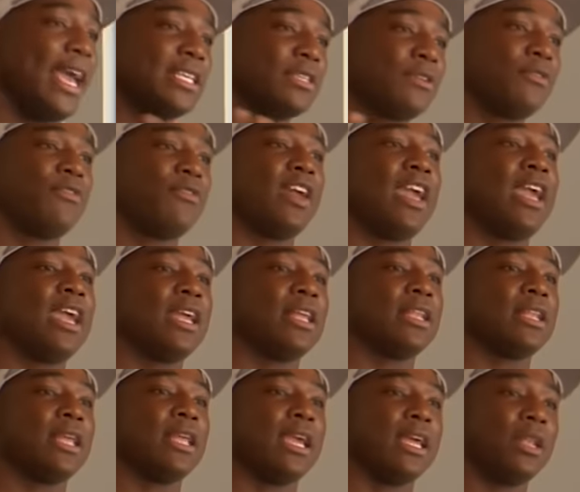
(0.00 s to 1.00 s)
As a
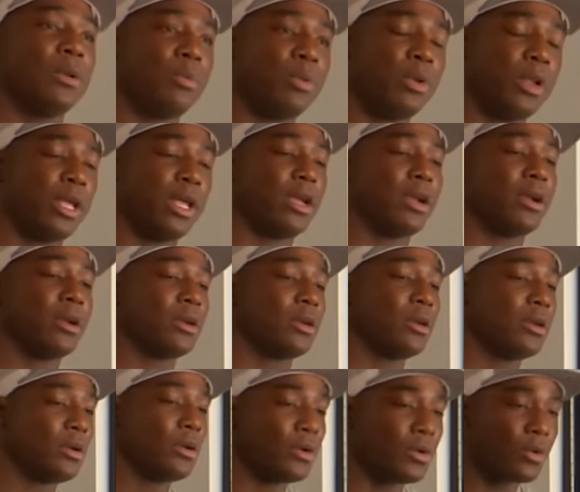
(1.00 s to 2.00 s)
fan and a player
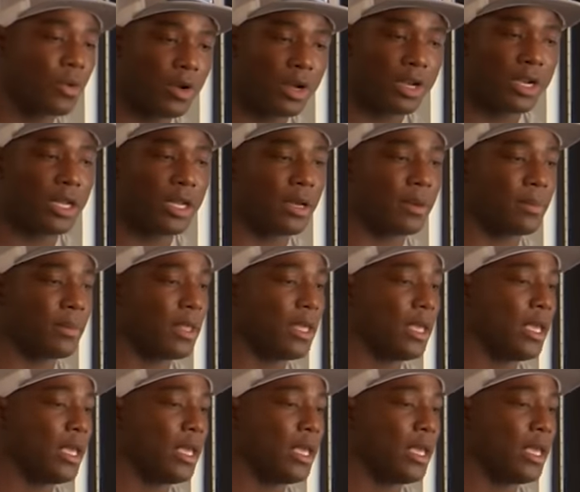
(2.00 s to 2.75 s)
growing up,